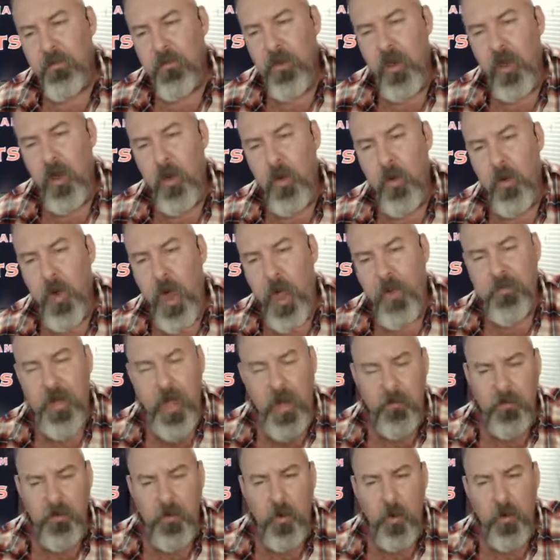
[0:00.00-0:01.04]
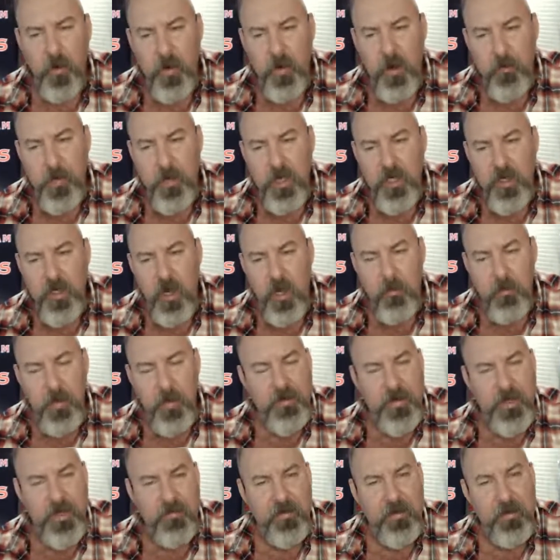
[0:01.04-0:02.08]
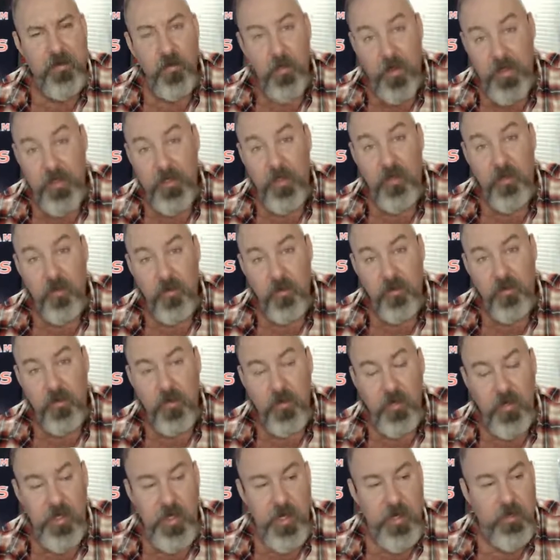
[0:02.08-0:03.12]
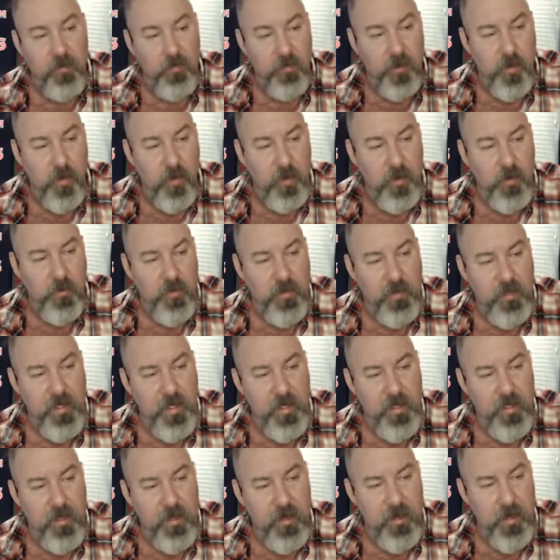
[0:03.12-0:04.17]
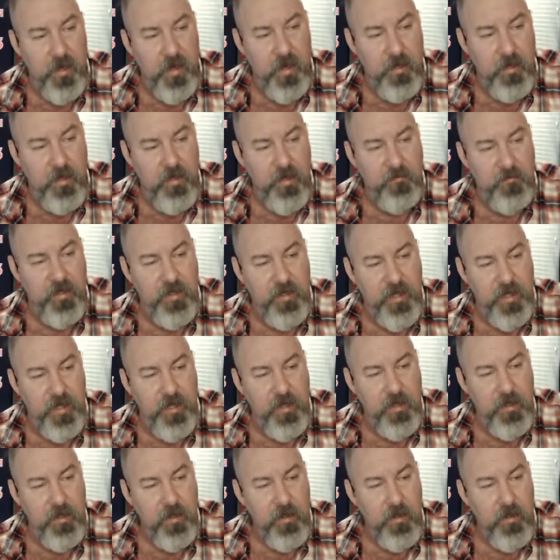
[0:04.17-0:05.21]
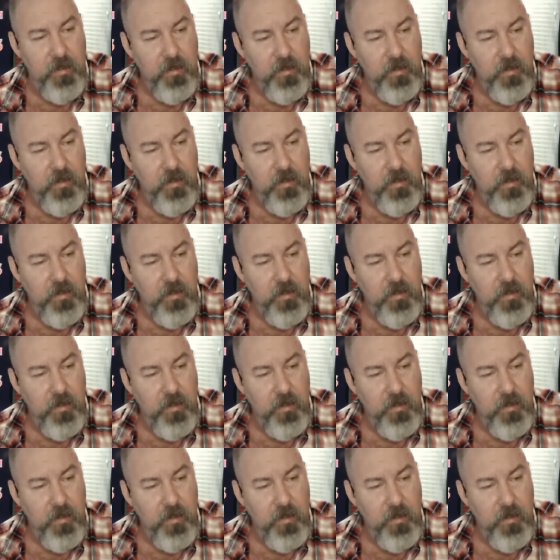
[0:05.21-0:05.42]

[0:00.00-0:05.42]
So I've got it recorded on my TV, so I didn't lose it. I got it recorded on the DVD.